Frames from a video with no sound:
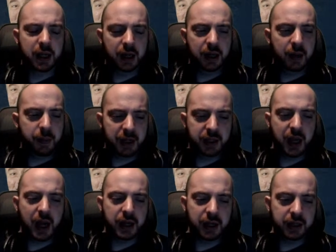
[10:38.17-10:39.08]
a big
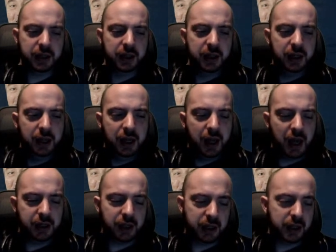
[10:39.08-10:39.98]
turn, and
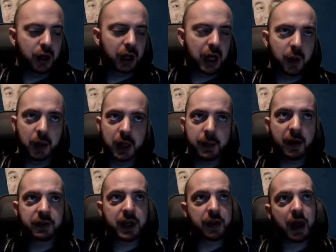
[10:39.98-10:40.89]
it doesn't look like we're going to be able
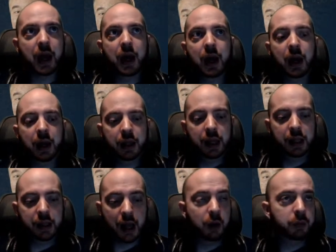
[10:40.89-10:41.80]
to get
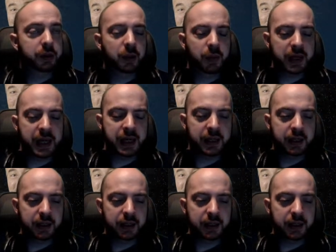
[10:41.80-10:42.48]
the help that we need.